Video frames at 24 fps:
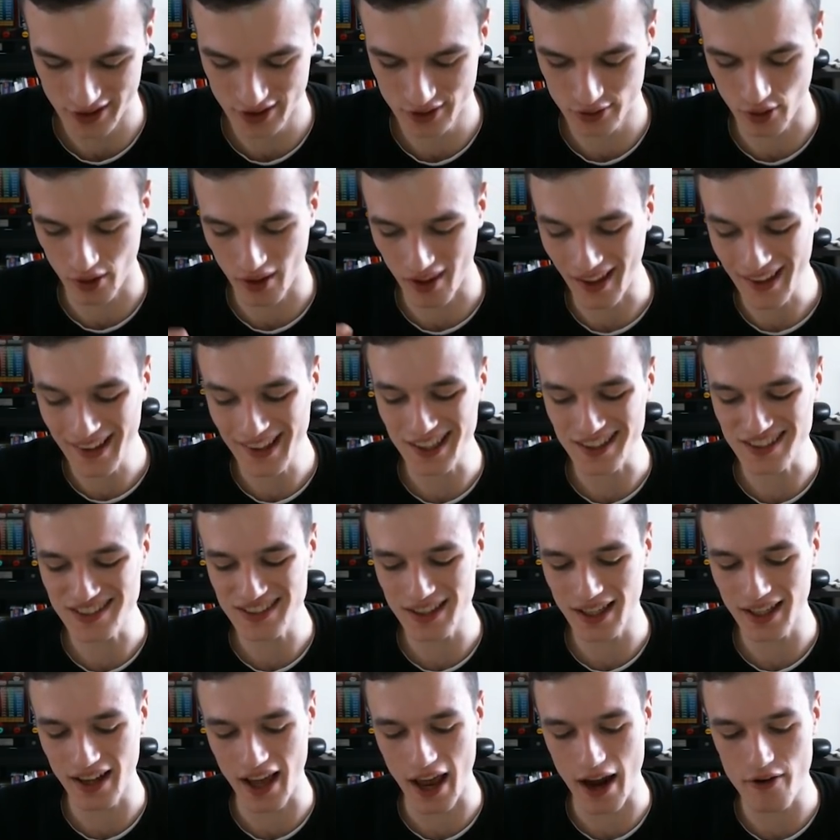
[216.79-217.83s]
So like I
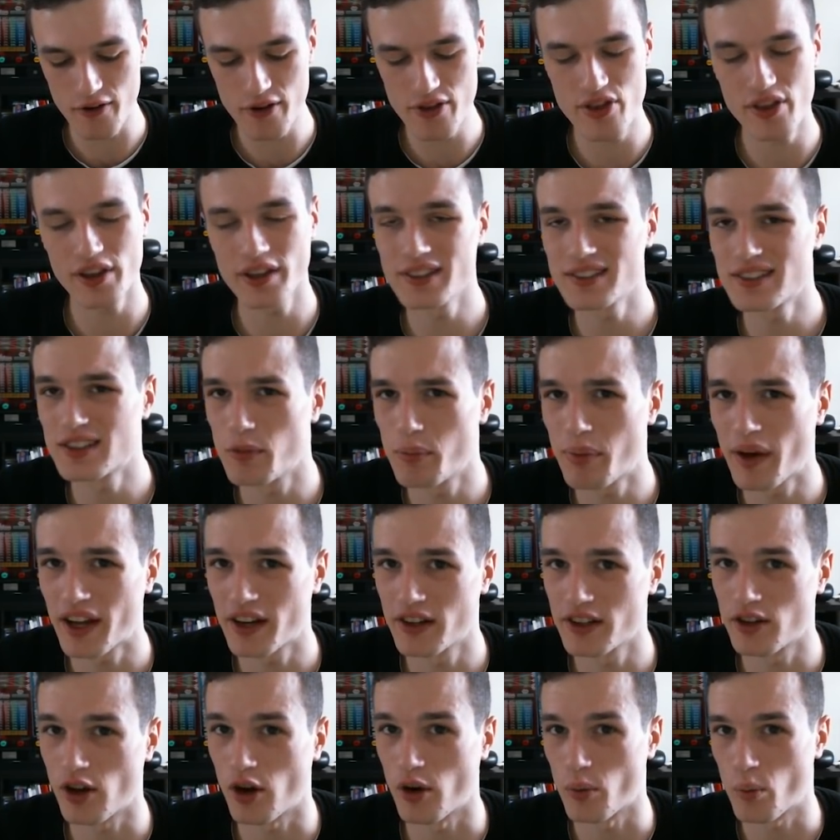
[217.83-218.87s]
said, everything is
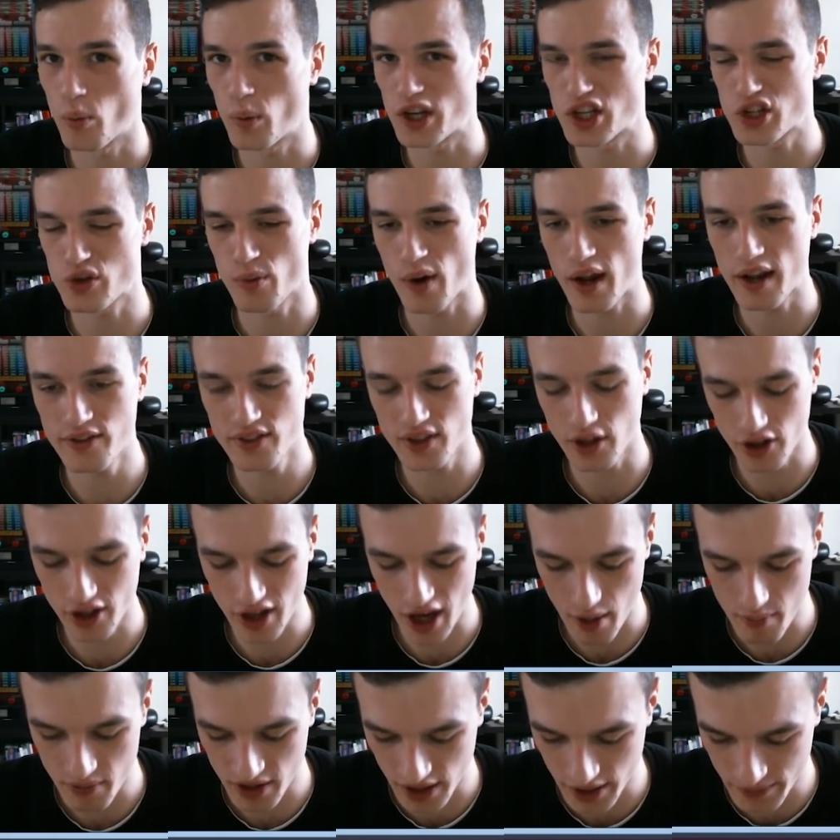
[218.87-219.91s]
dependent on which waves are
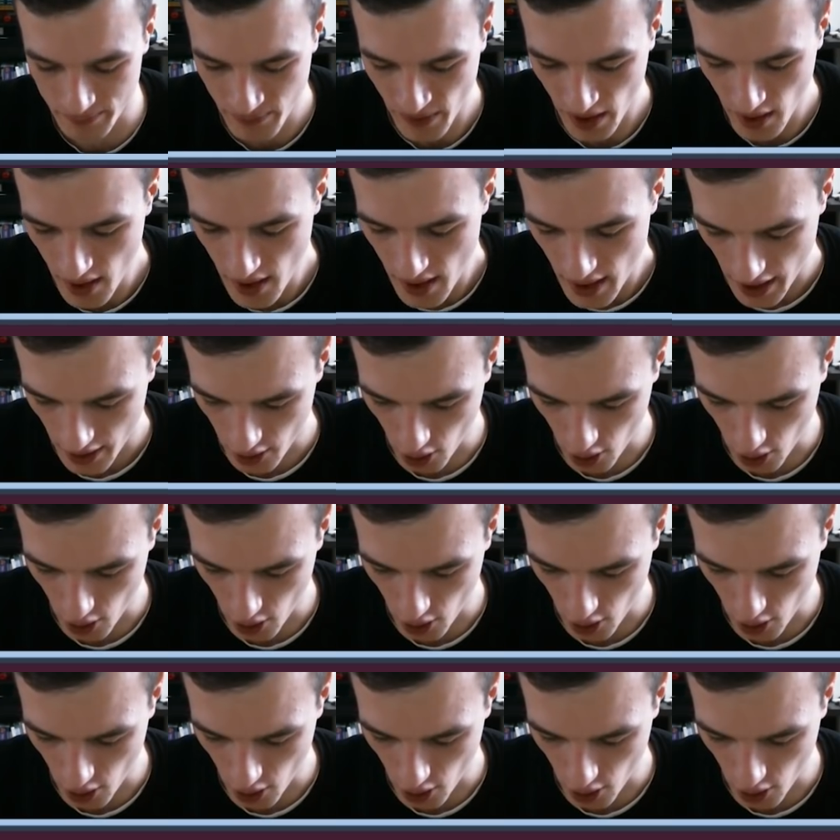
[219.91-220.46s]
coming in, and